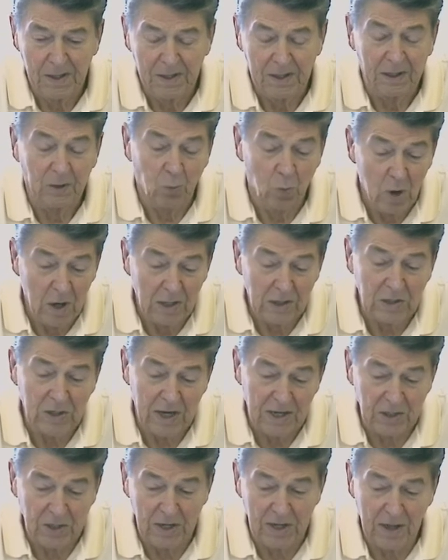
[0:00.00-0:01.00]
It was,
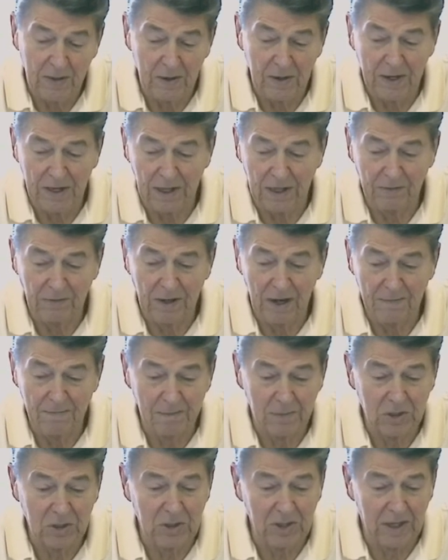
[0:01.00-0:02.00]
as another head of
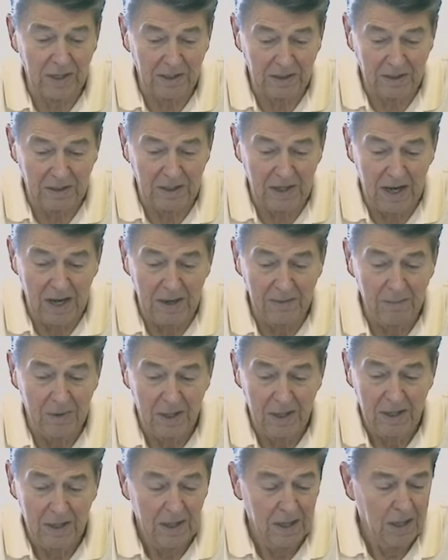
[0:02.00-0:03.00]
government said at the
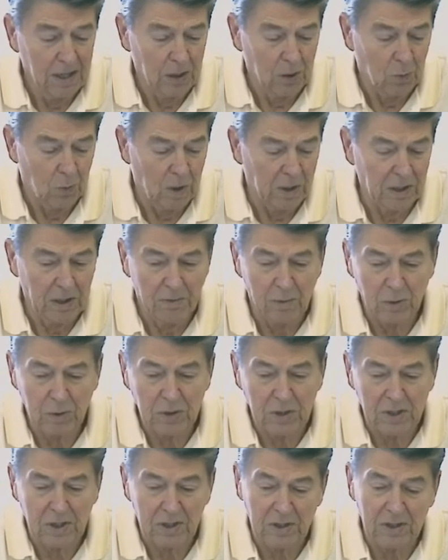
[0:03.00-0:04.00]
time, one of the
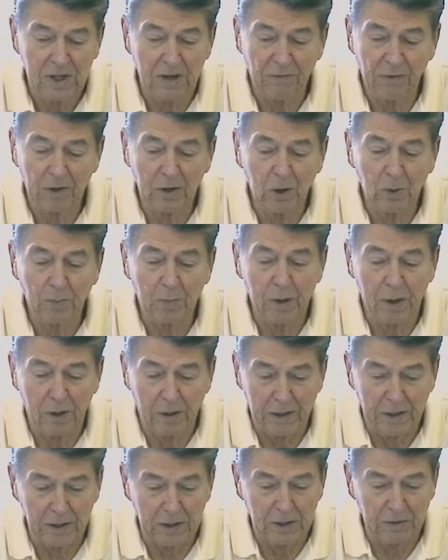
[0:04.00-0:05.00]
most difficult
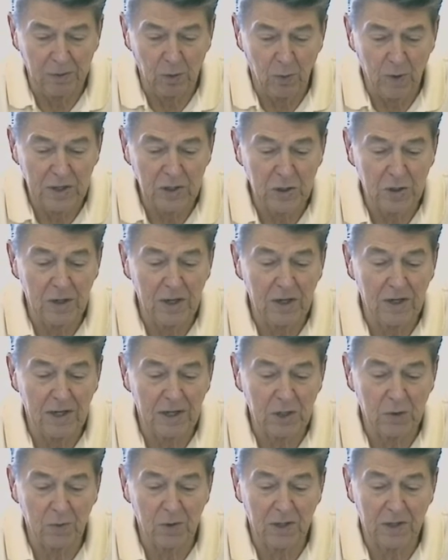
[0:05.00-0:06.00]
periods of the Western
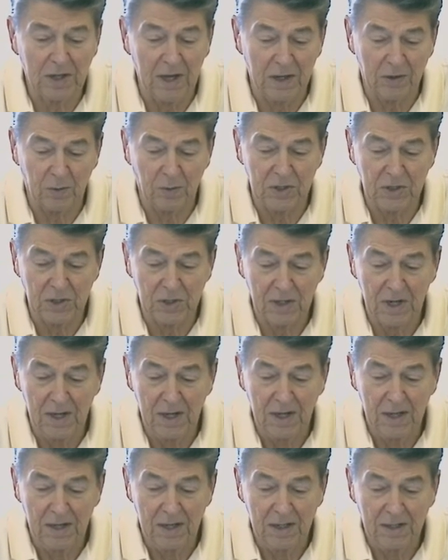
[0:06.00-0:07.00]
industrial countries.
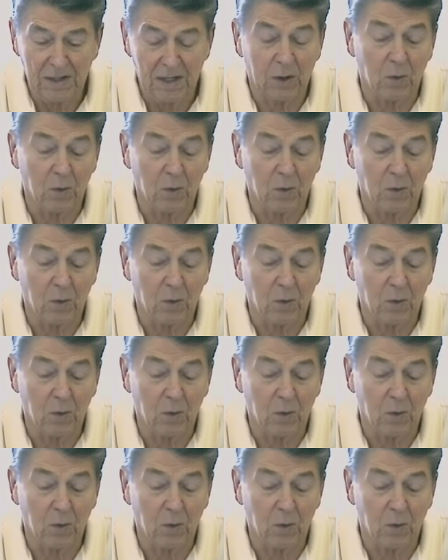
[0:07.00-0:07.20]
The